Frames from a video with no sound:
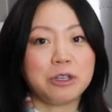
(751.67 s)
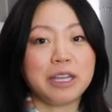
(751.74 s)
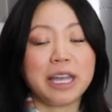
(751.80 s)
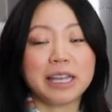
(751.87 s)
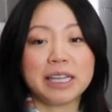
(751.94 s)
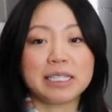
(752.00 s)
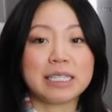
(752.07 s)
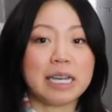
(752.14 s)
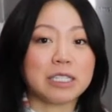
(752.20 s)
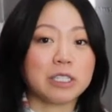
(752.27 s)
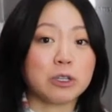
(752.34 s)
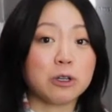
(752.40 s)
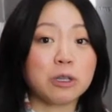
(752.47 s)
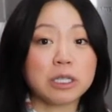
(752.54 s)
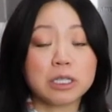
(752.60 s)
You can get this at
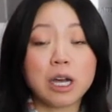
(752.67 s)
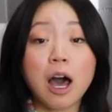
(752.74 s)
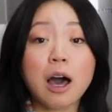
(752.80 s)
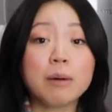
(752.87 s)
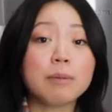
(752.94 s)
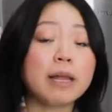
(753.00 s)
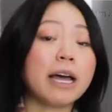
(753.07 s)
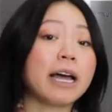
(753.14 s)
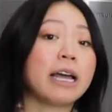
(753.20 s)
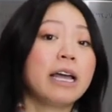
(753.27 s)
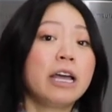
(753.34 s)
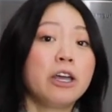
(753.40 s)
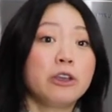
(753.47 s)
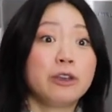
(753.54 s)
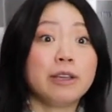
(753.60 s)
Sur La Table,
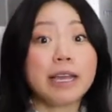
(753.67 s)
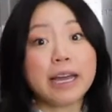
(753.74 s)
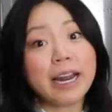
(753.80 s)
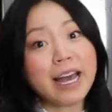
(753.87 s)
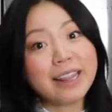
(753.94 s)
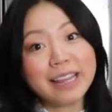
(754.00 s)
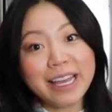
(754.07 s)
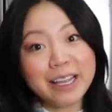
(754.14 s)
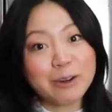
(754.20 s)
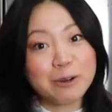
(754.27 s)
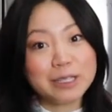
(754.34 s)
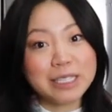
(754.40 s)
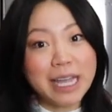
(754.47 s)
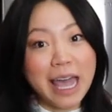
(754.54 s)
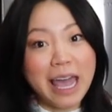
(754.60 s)
you can get it at Le
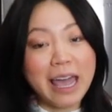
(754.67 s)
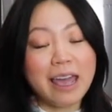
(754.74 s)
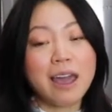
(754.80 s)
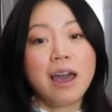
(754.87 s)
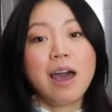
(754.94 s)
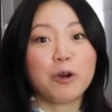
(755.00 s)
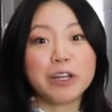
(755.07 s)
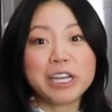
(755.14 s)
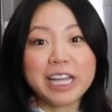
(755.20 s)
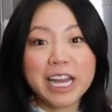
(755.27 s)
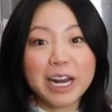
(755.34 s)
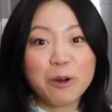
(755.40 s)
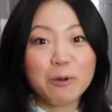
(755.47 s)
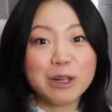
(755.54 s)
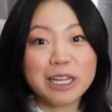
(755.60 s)
Cruset, or you can
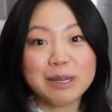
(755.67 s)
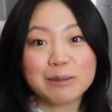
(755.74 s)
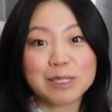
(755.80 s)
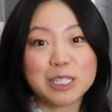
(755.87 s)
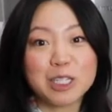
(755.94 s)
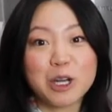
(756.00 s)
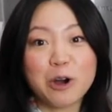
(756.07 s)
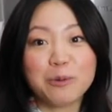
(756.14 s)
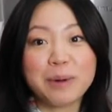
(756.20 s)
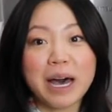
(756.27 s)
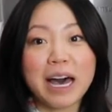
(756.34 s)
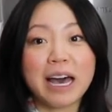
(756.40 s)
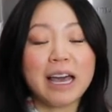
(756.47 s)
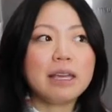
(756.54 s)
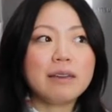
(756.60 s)
get it at Williams Sonoma.